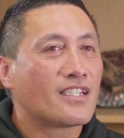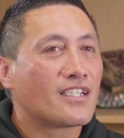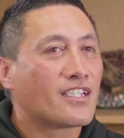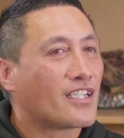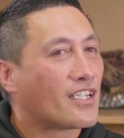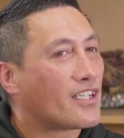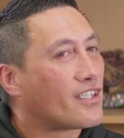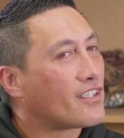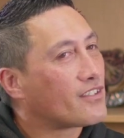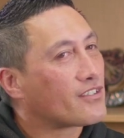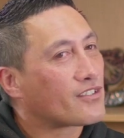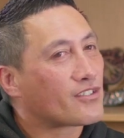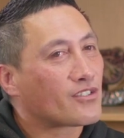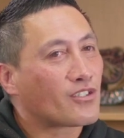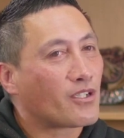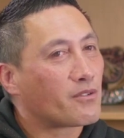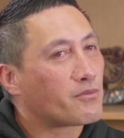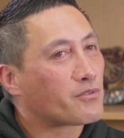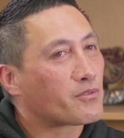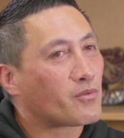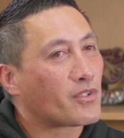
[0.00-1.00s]
You know, there's
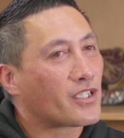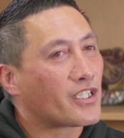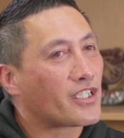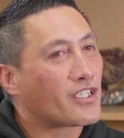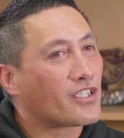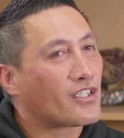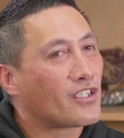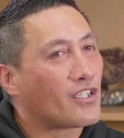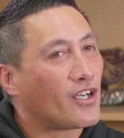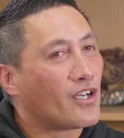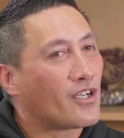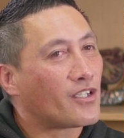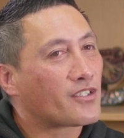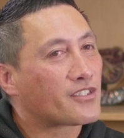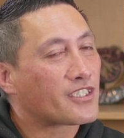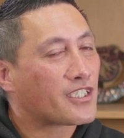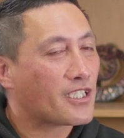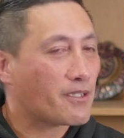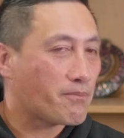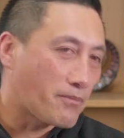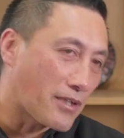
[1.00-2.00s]
times where I'd
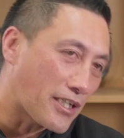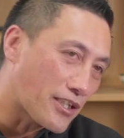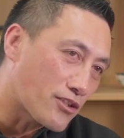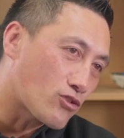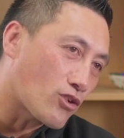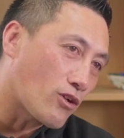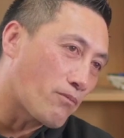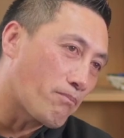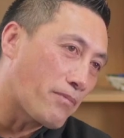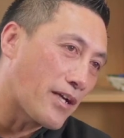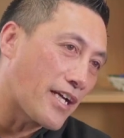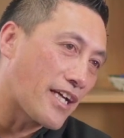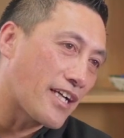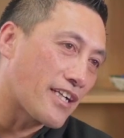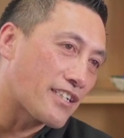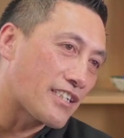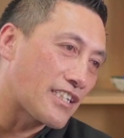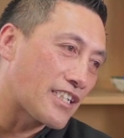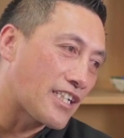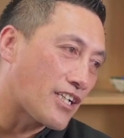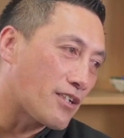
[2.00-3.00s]
slip back, drop
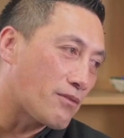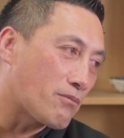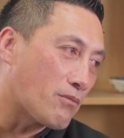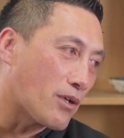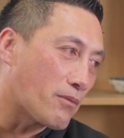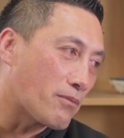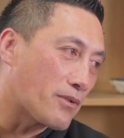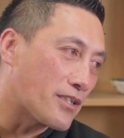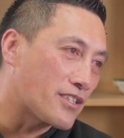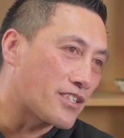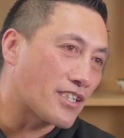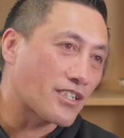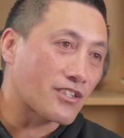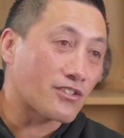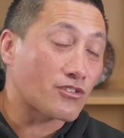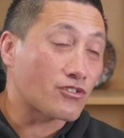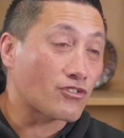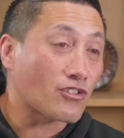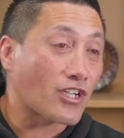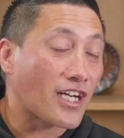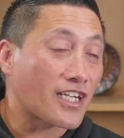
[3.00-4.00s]
back, might be
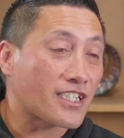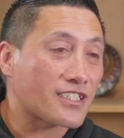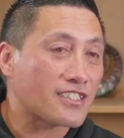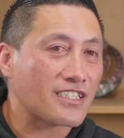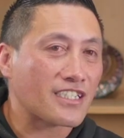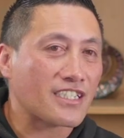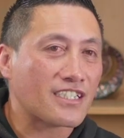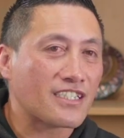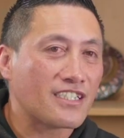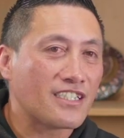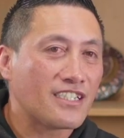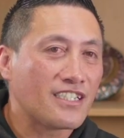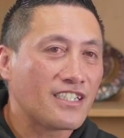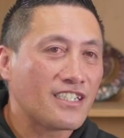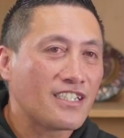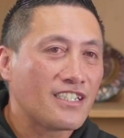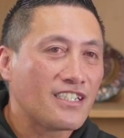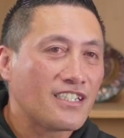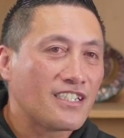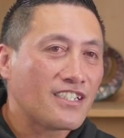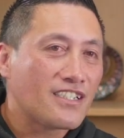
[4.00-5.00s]
take drugs and
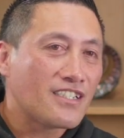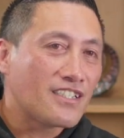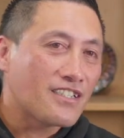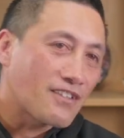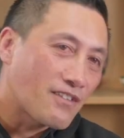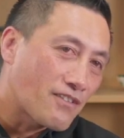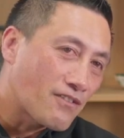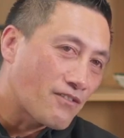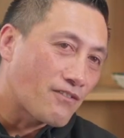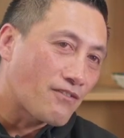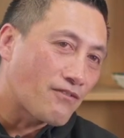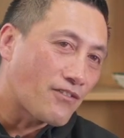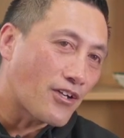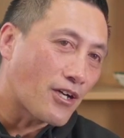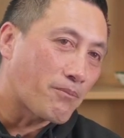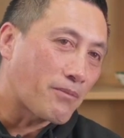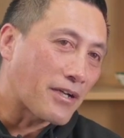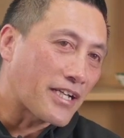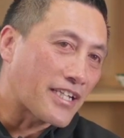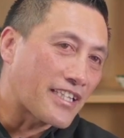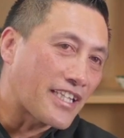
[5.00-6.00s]
fell
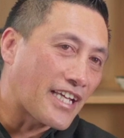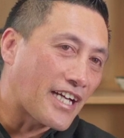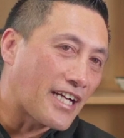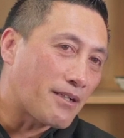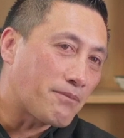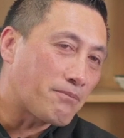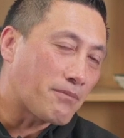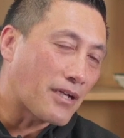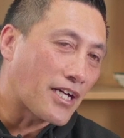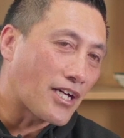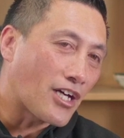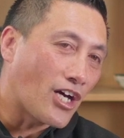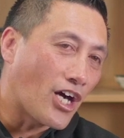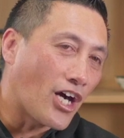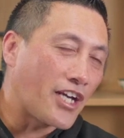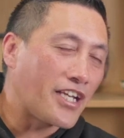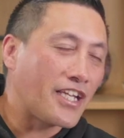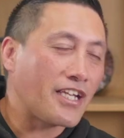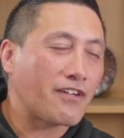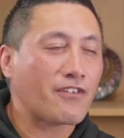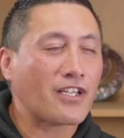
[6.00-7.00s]
back down, but I
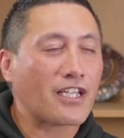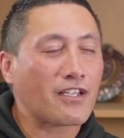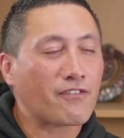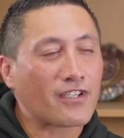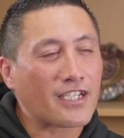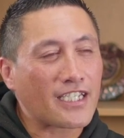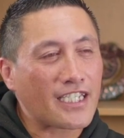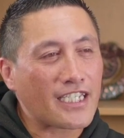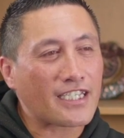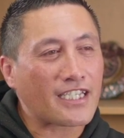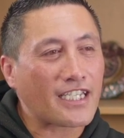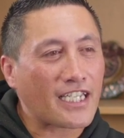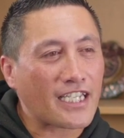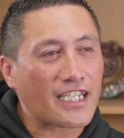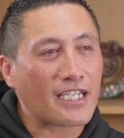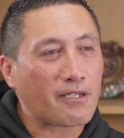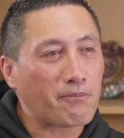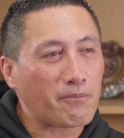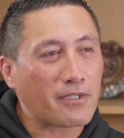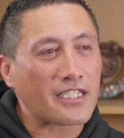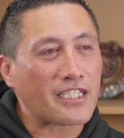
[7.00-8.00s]
never ever let that
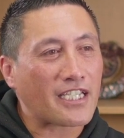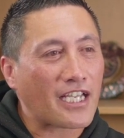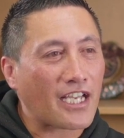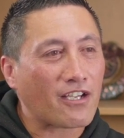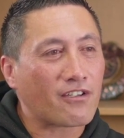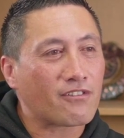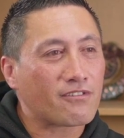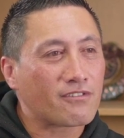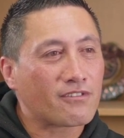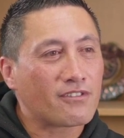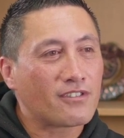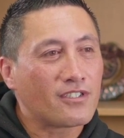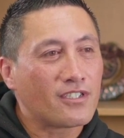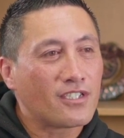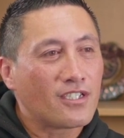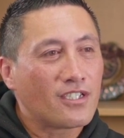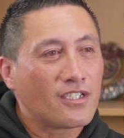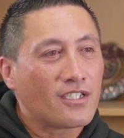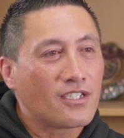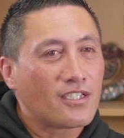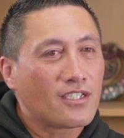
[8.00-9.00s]
get me down.
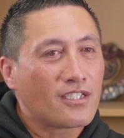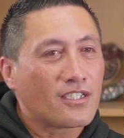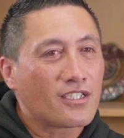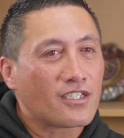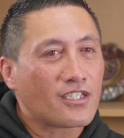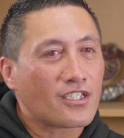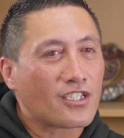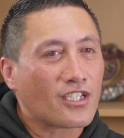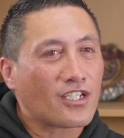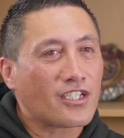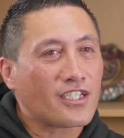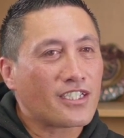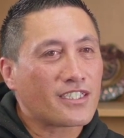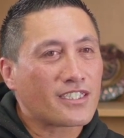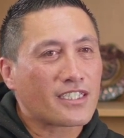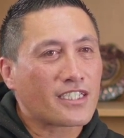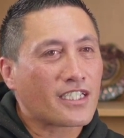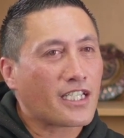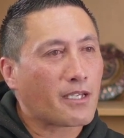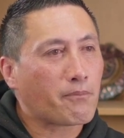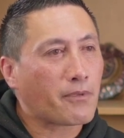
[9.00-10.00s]
He
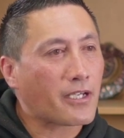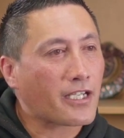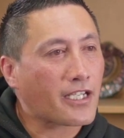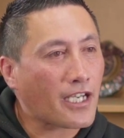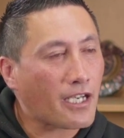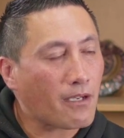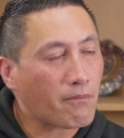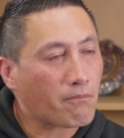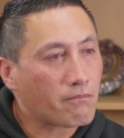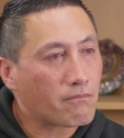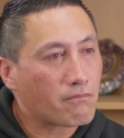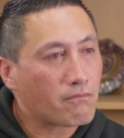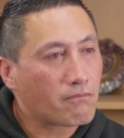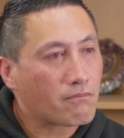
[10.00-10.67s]
said, get back up.